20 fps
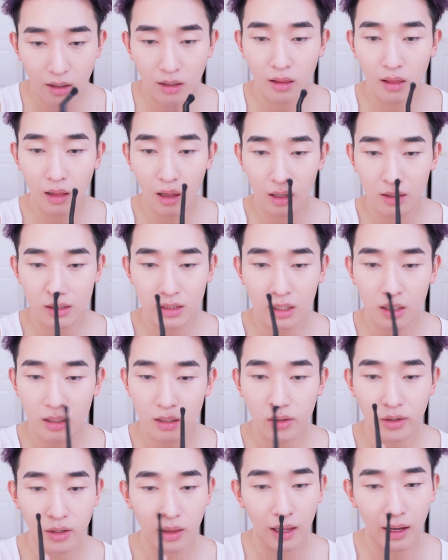Lost in
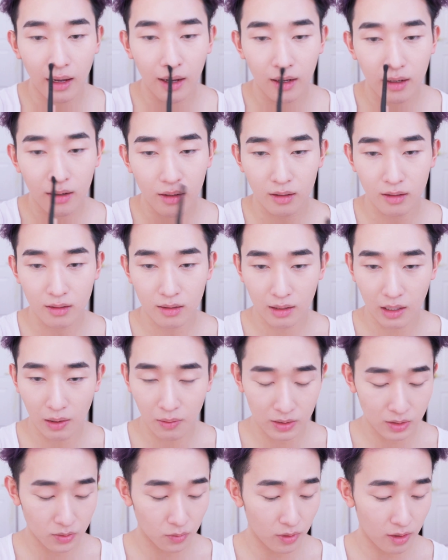Your Light. That
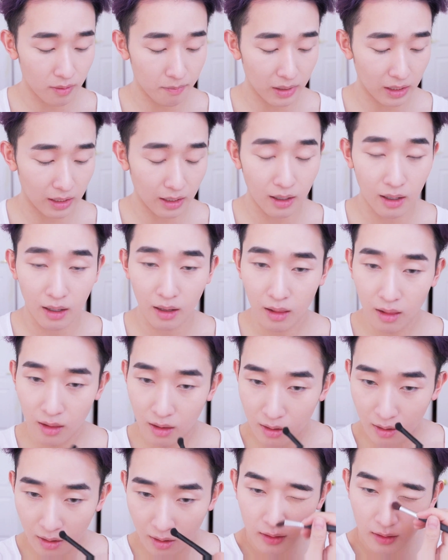one's with Miguel.
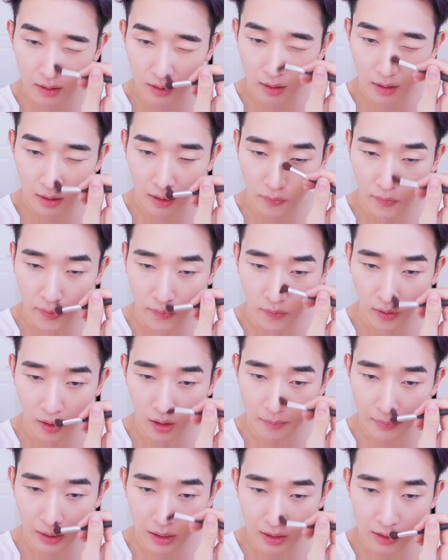If you follow
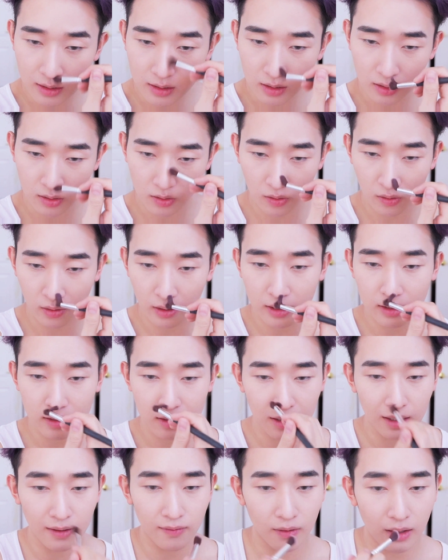my Insta story and
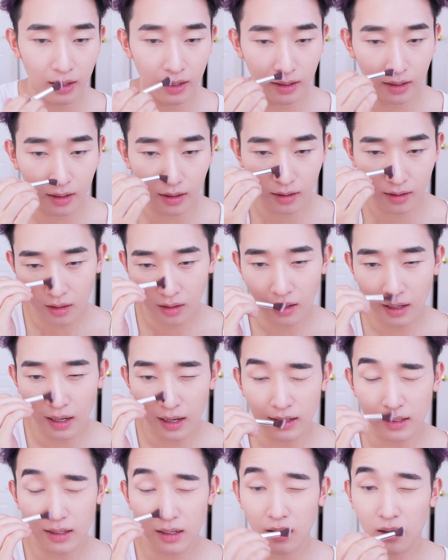stuff, I
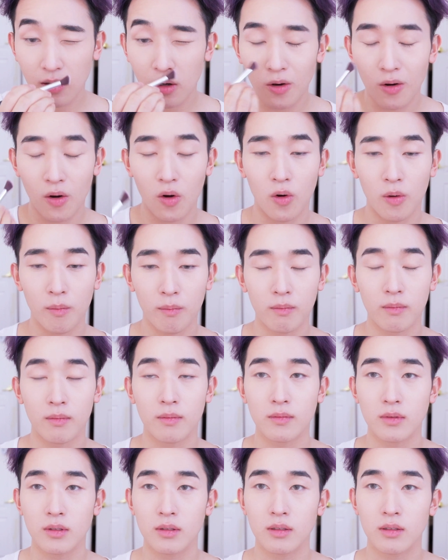did go home
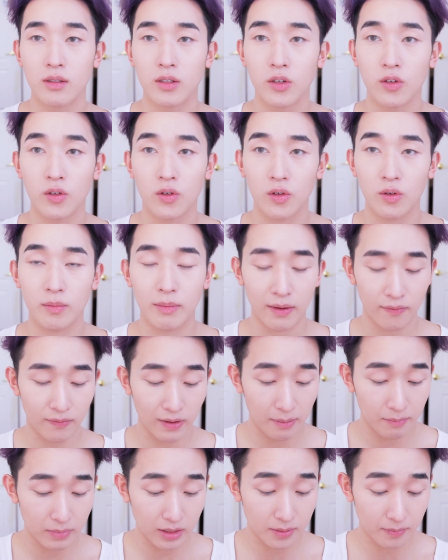to my
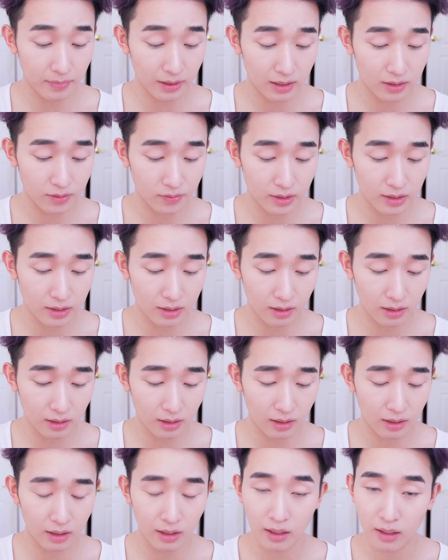family's place
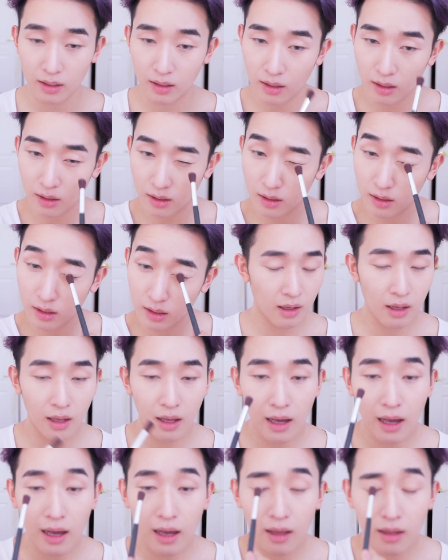recently and
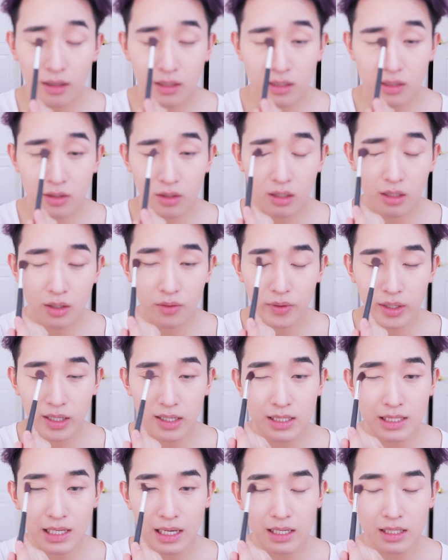just trying to
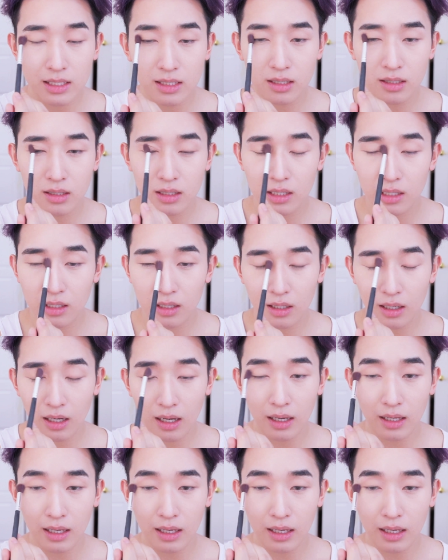reassess, I